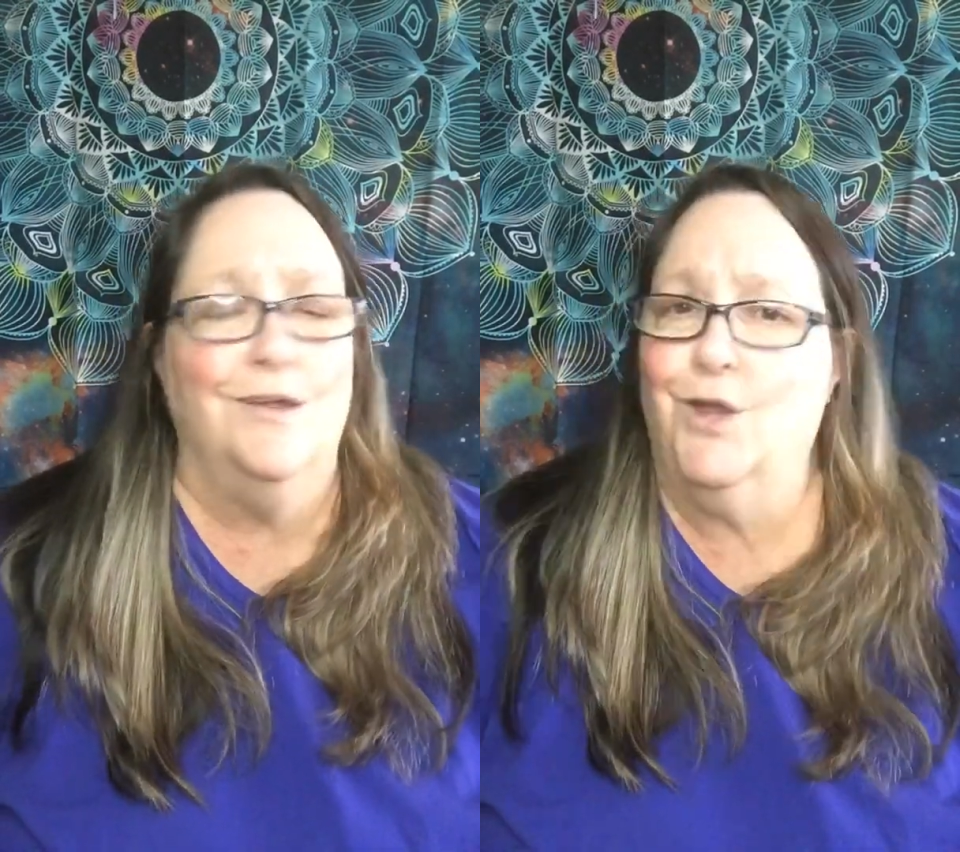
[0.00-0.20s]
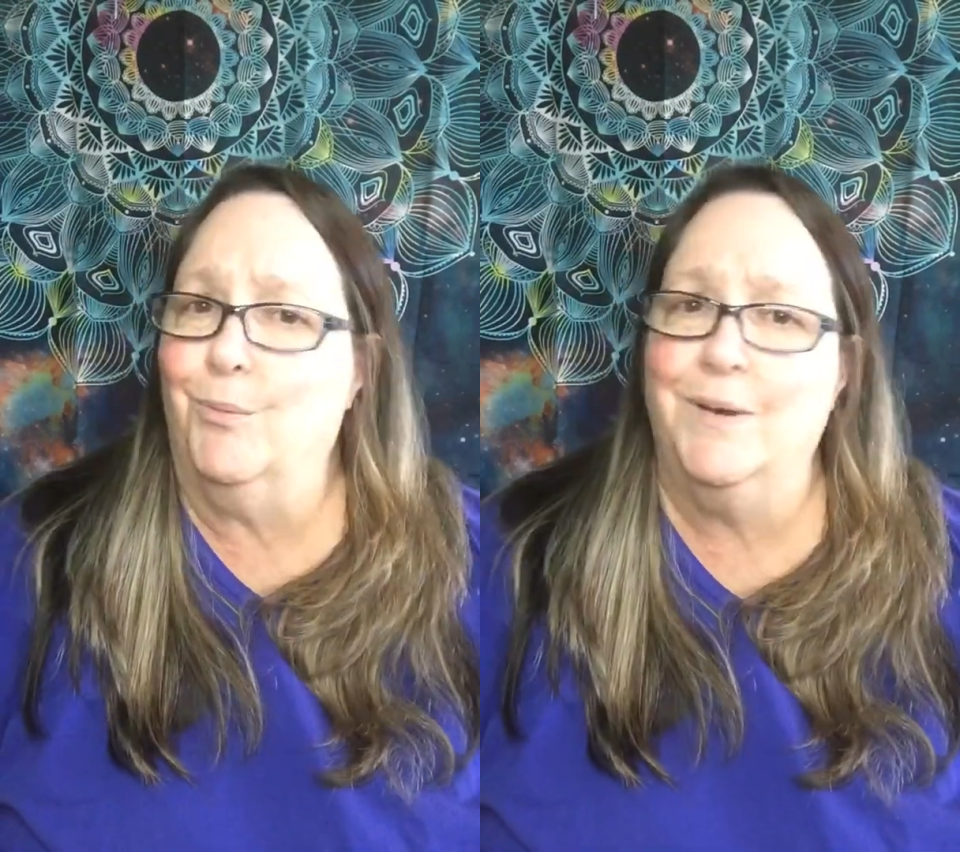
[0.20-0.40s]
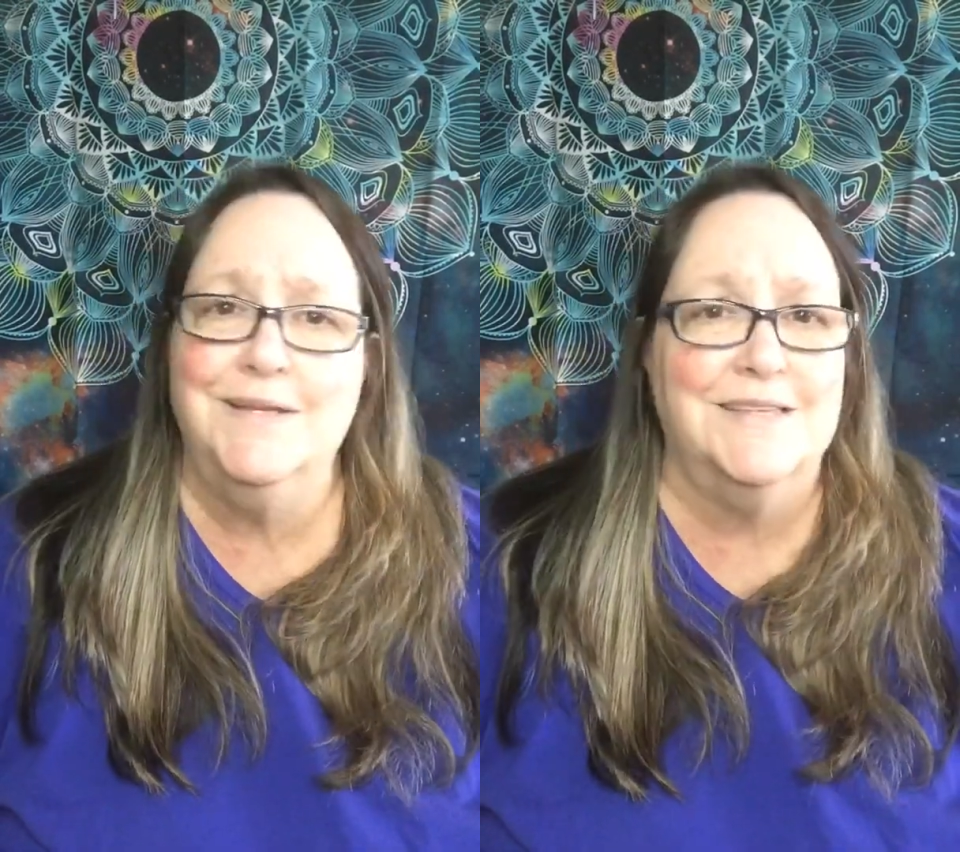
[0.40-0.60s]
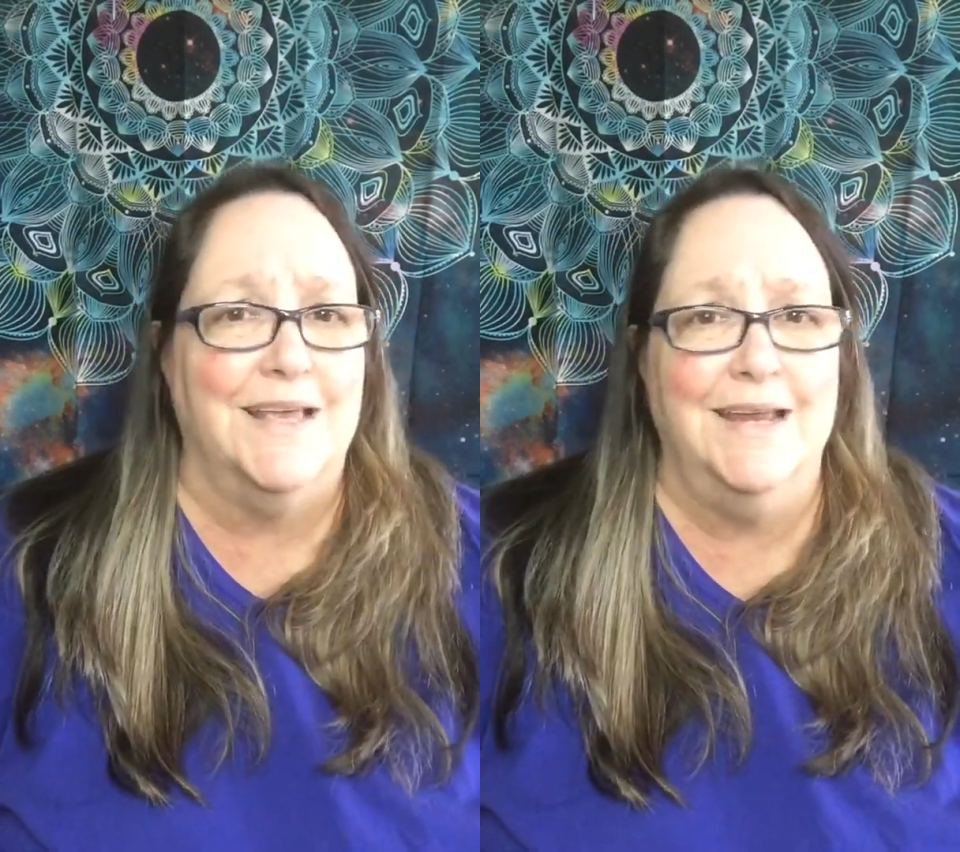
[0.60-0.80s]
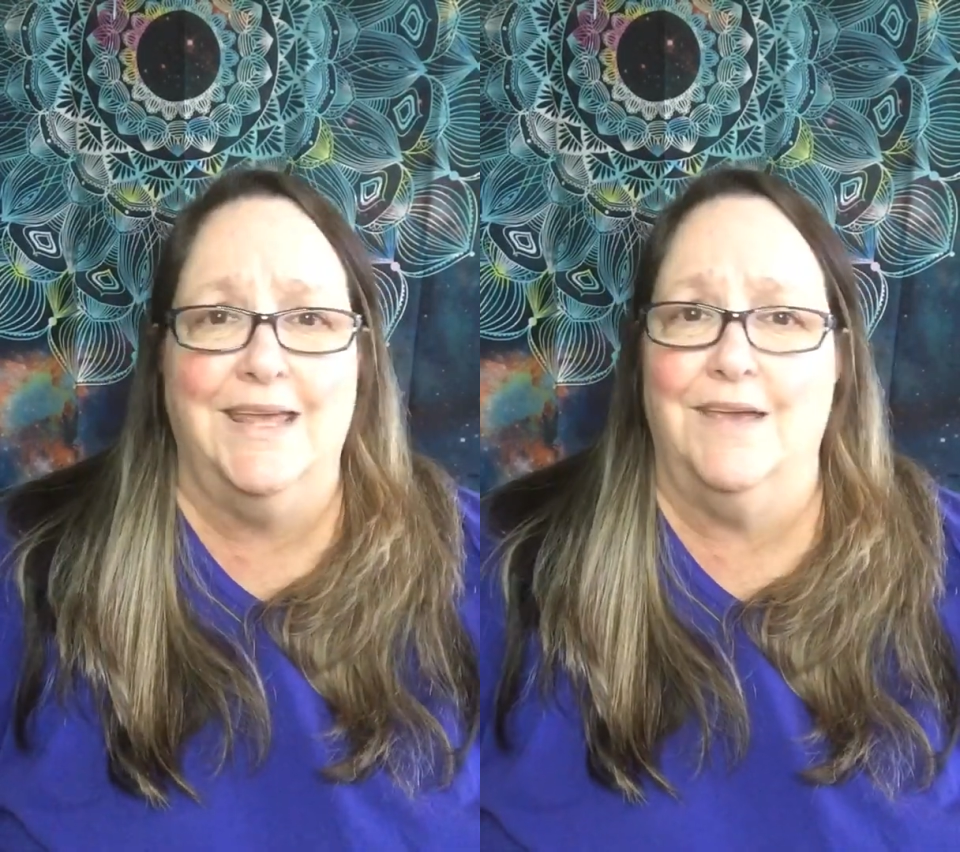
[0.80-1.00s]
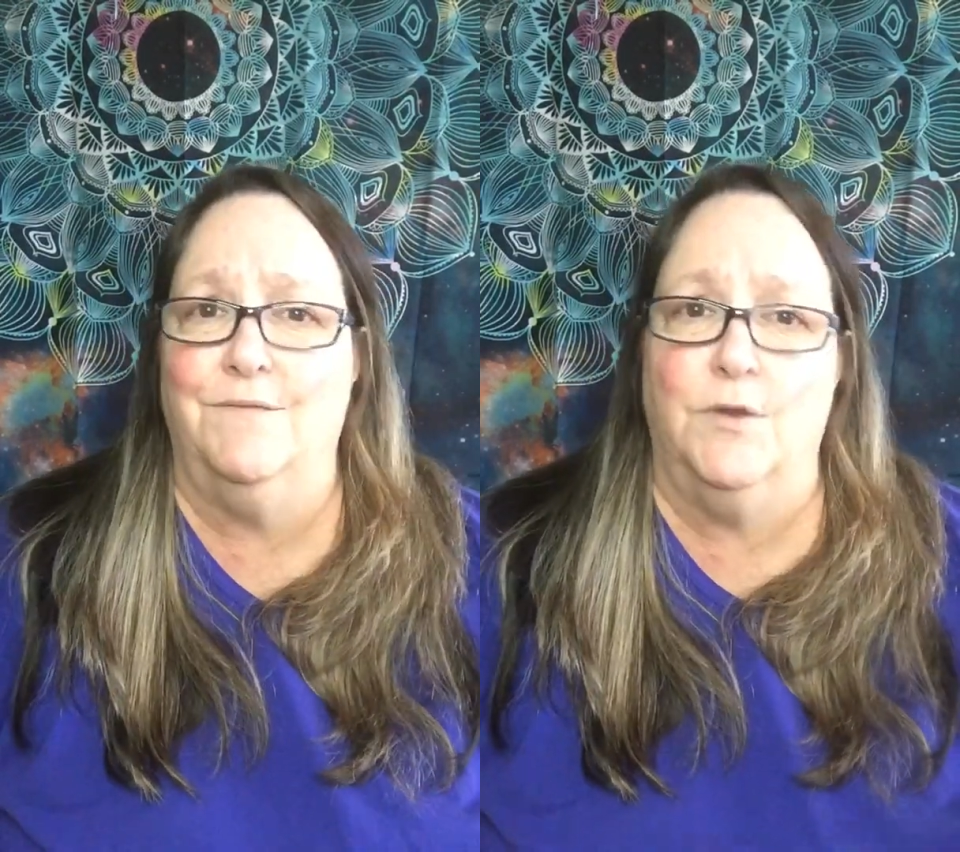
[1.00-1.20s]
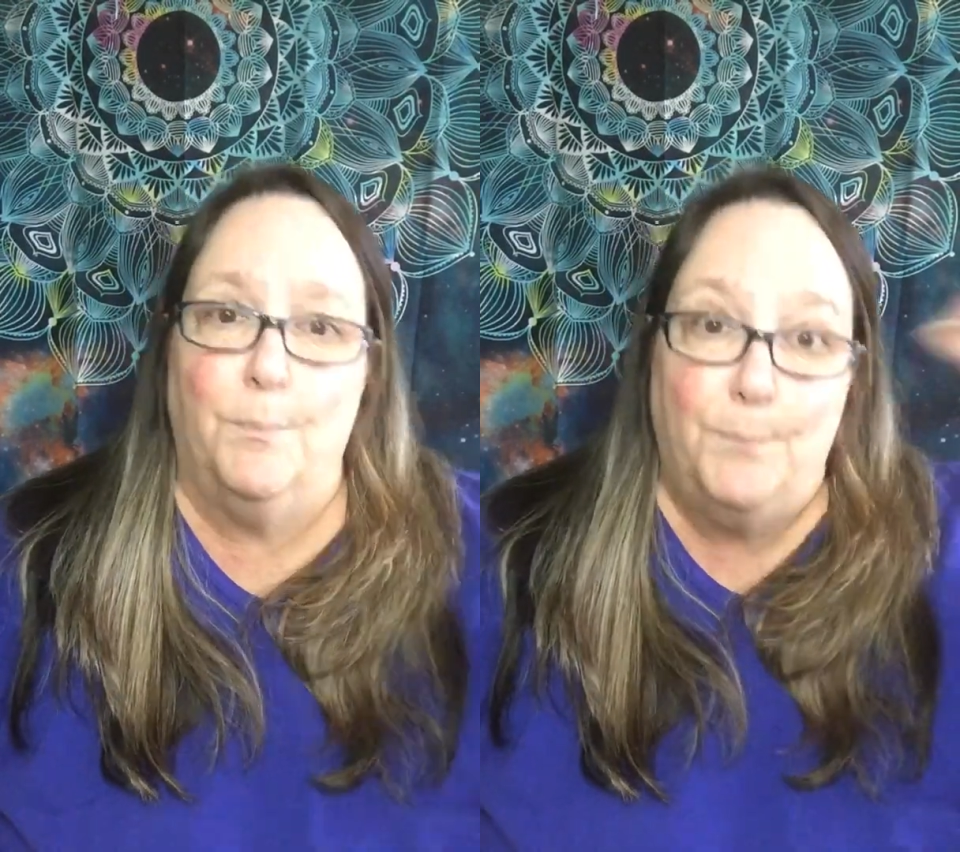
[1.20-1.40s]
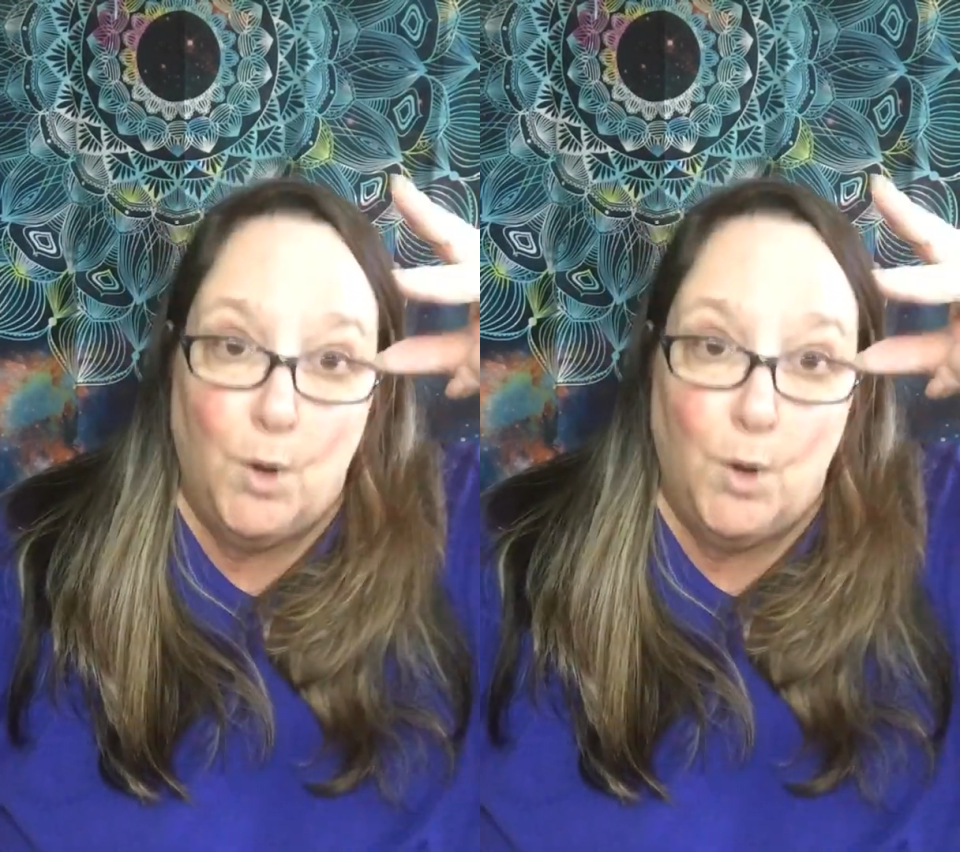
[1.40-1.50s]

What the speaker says: Nobody's going to give you